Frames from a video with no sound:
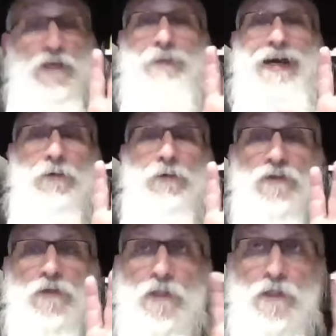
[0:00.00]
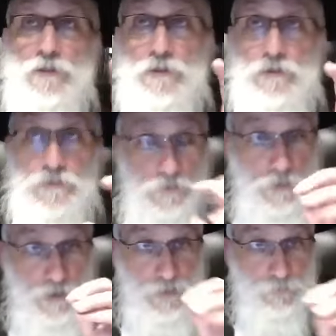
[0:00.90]
about,
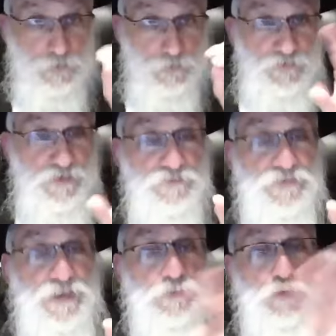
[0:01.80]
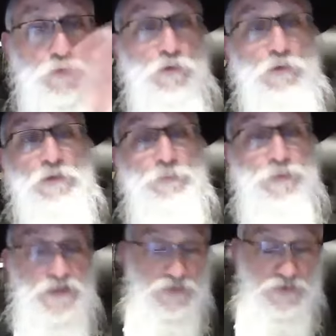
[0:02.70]
again, we don't have enough time to talk all the
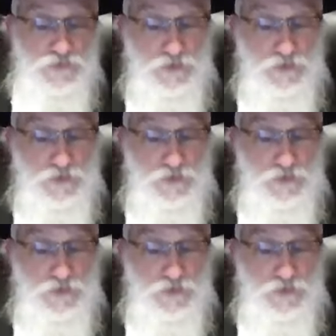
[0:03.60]
plagues, and there's